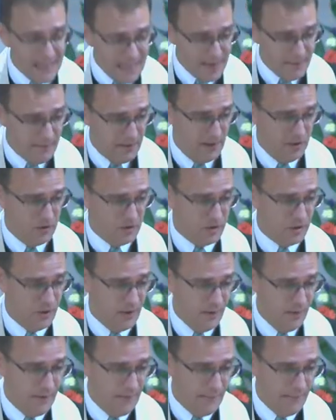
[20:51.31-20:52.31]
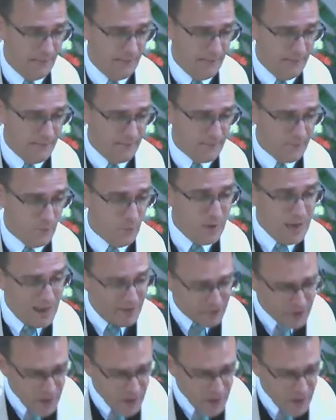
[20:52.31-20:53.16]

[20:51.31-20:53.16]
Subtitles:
image. We have